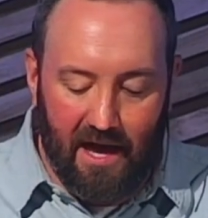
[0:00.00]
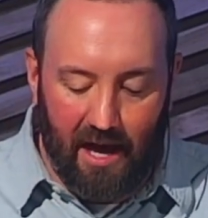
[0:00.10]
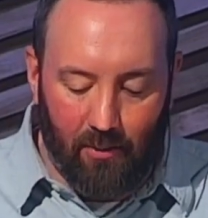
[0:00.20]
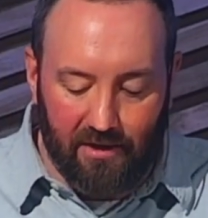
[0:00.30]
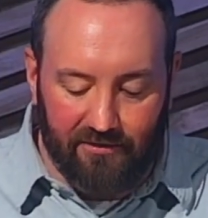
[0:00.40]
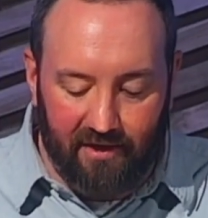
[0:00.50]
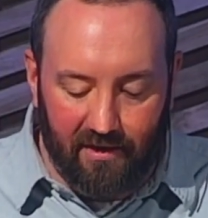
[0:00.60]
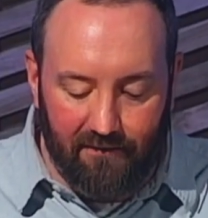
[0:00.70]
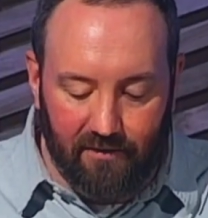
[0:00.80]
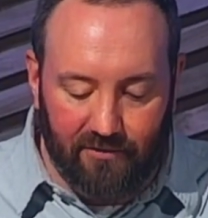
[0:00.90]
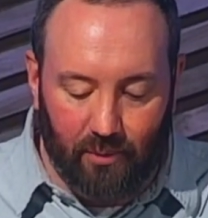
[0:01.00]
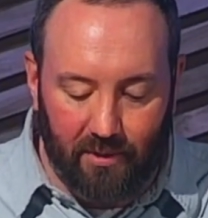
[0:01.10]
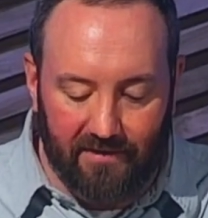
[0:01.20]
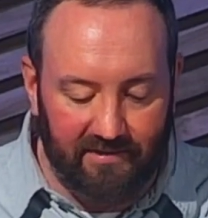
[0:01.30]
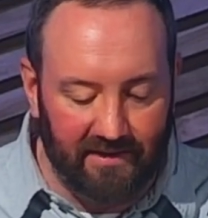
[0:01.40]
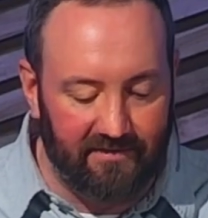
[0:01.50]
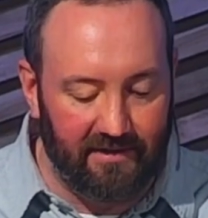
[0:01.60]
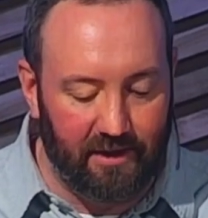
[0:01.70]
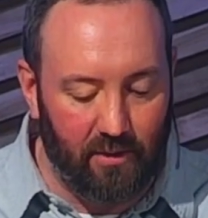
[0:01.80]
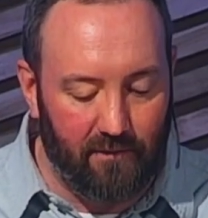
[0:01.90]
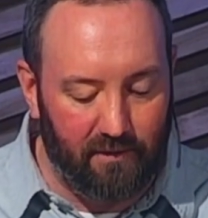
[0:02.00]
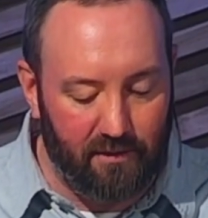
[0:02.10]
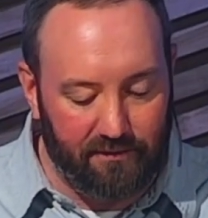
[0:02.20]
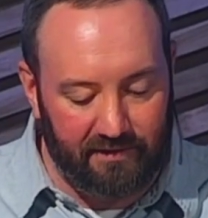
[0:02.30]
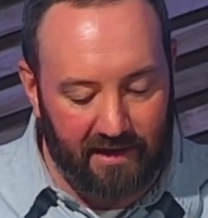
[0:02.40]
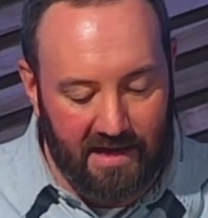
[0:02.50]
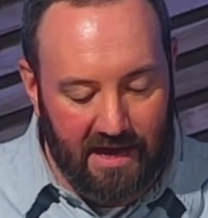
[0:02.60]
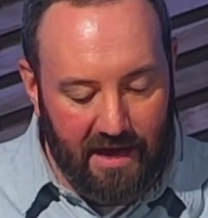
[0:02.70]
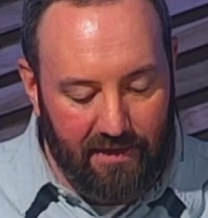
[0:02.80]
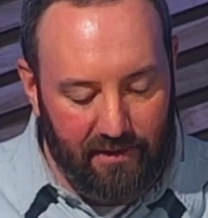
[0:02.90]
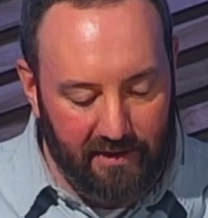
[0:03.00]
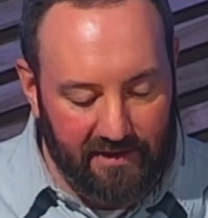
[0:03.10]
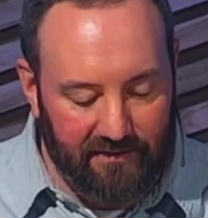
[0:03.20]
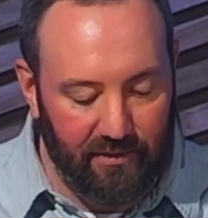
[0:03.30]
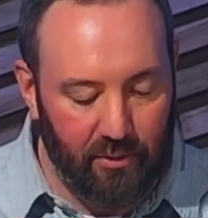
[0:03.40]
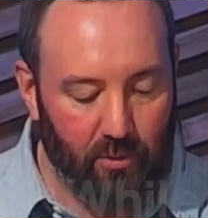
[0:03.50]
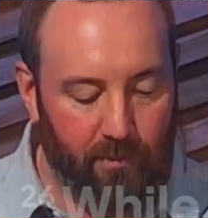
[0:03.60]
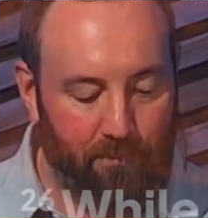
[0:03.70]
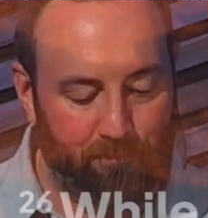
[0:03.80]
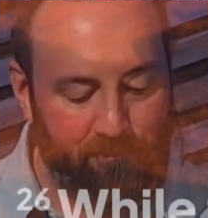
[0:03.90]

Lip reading: we're going to start in verse 26 and go to verse 32.